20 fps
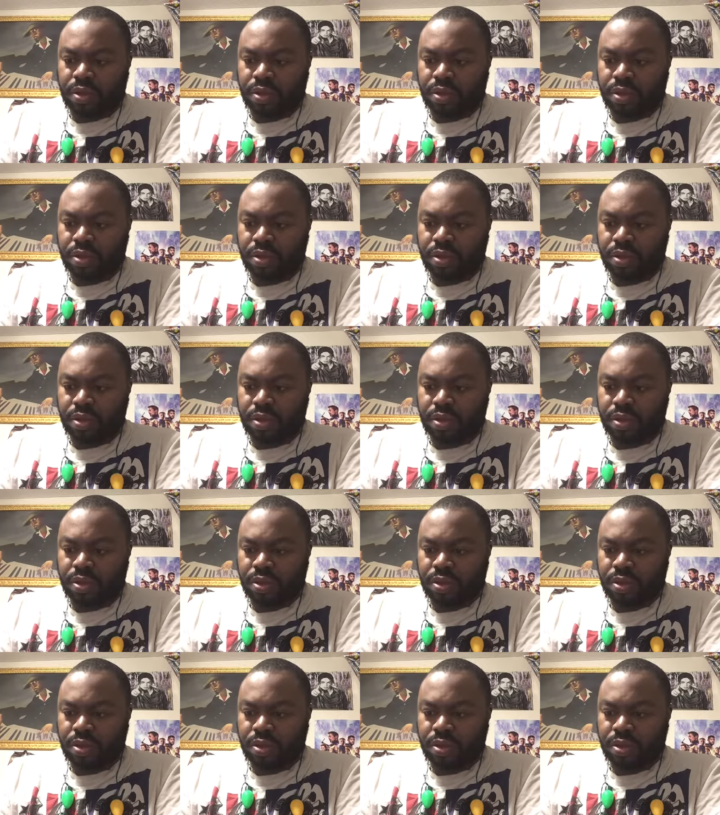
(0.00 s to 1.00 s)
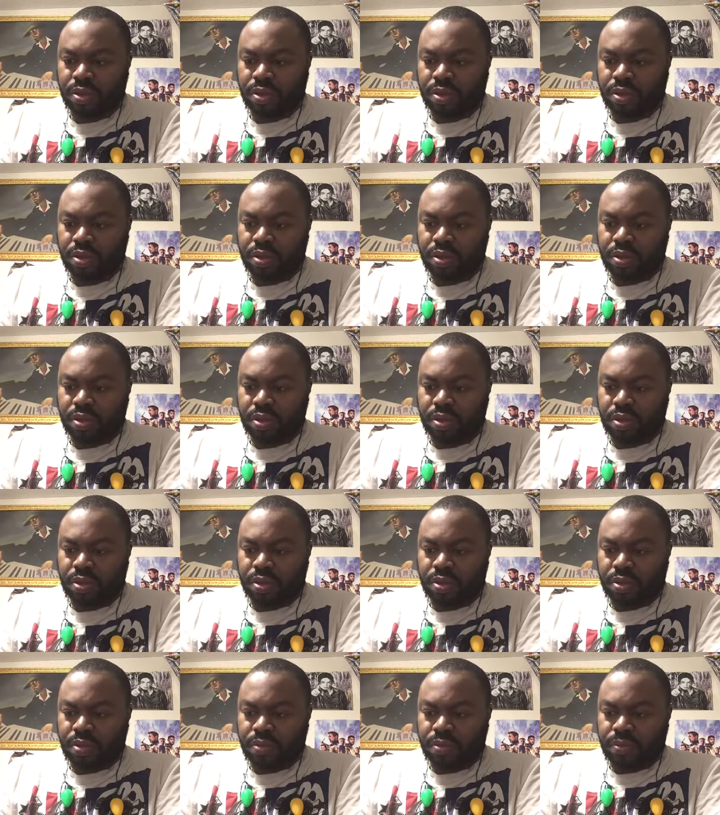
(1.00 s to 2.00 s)

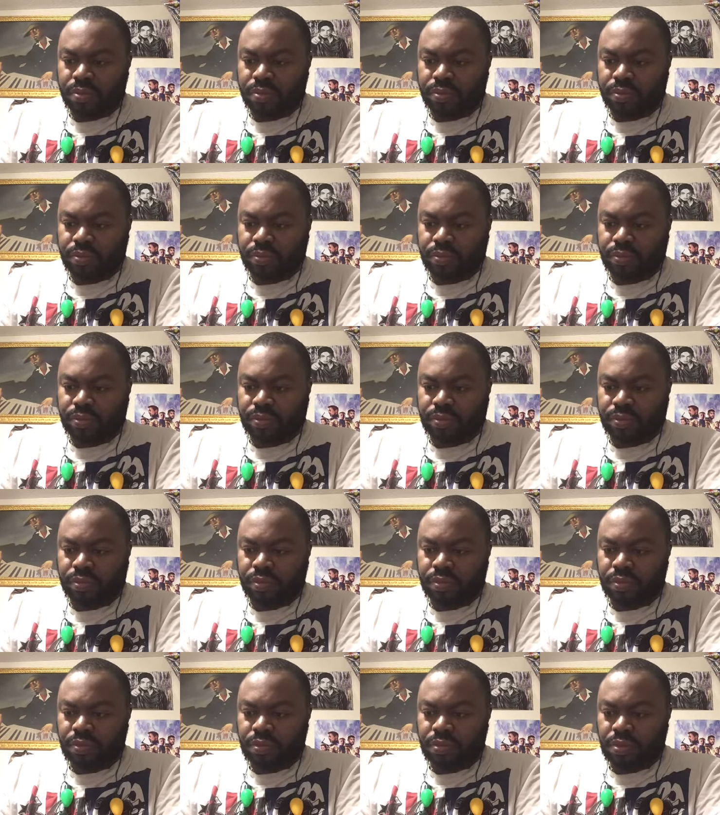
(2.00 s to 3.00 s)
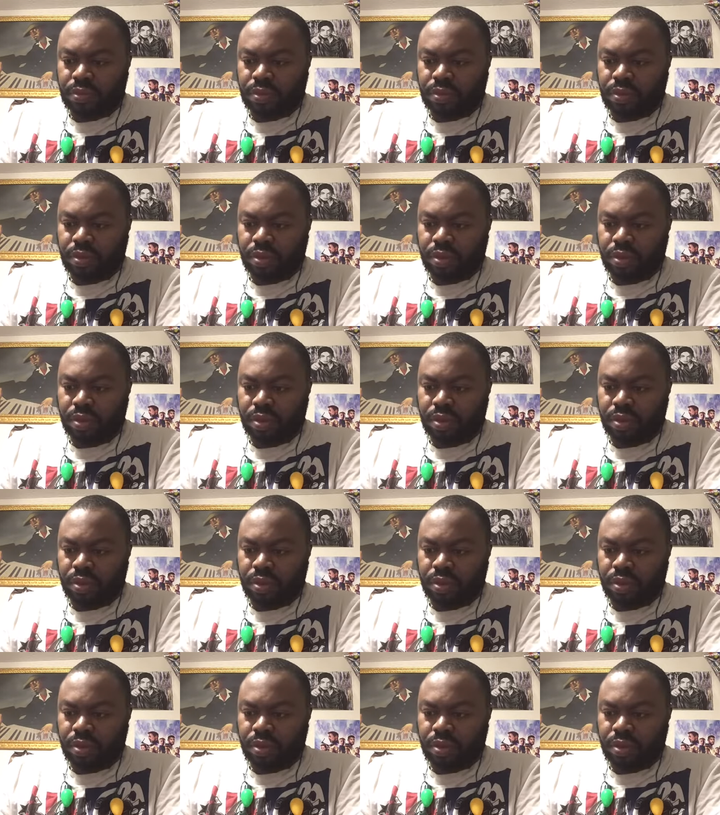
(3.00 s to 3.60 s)
(no one is talking)